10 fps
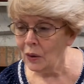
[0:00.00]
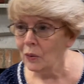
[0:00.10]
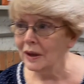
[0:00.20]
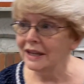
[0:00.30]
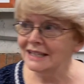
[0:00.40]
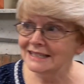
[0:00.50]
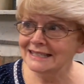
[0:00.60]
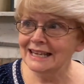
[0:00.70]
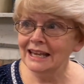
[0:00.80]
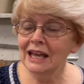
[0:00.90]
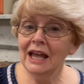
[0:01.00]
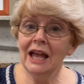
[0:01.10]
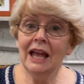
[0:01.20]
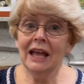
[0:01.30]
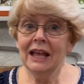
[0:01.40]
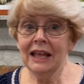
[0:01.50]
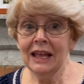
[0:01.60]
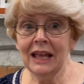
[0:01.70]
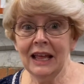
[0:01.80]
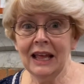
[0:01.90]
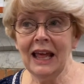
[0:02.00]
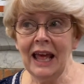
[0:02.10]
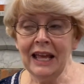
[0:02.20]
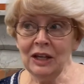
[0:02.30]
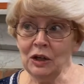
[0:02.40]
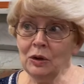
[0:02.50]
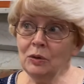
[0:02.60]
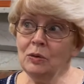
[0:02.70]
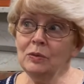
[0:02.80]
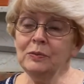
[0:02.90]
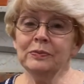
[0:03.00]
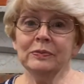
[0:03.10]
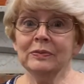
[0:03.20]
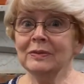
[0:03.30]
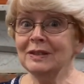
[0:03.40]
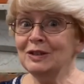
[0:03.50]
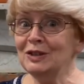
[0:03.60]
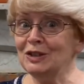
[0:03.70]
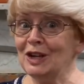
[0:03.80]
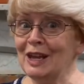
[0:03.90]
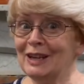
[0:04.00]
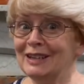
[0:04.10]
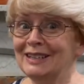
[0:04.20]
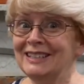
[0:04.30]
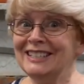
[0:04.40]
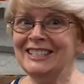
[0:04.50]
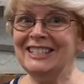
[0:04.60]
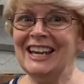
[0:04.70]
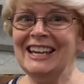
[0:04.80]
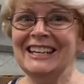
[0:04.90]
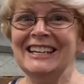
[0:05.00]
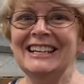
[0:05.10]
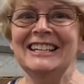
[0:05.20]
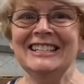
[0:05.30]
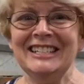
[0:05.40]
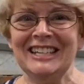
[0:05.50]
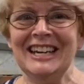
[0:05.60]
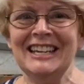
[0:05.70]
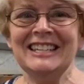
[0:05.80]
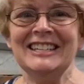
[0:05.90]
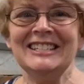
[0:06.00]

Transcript: Well, let's see. Can you shake, shake, shake your